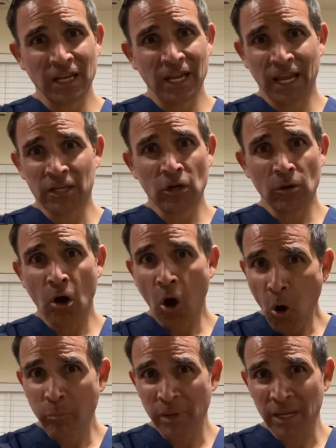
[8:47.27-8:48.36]
and
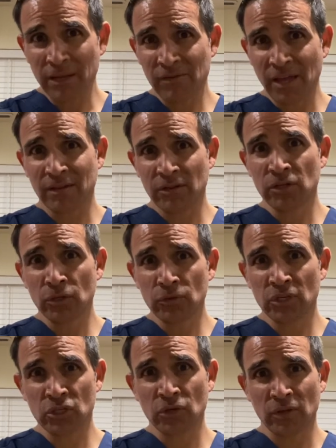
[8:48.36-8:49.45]
hoping that the new
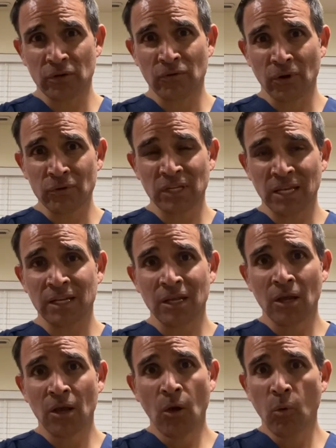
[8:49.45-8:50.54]
tissue that grows in
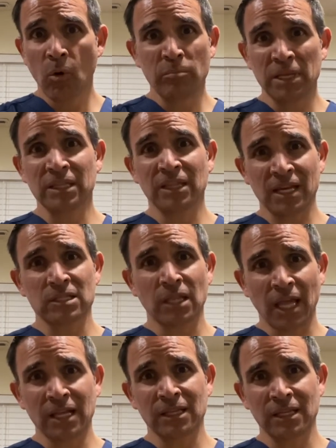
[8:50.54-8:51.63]
will be less
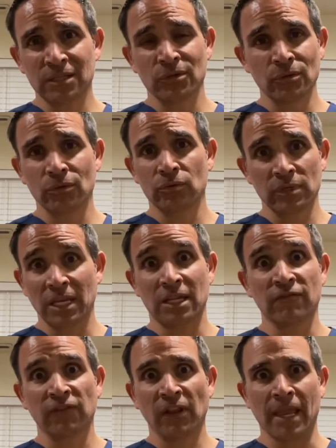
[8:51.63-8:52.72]
likely to get
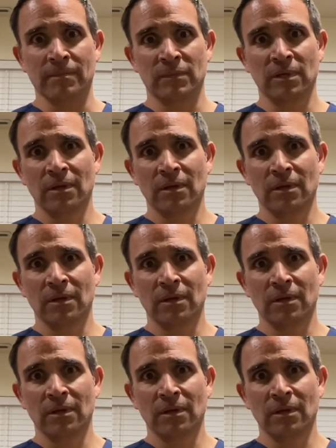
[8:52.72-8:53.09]
inflamed.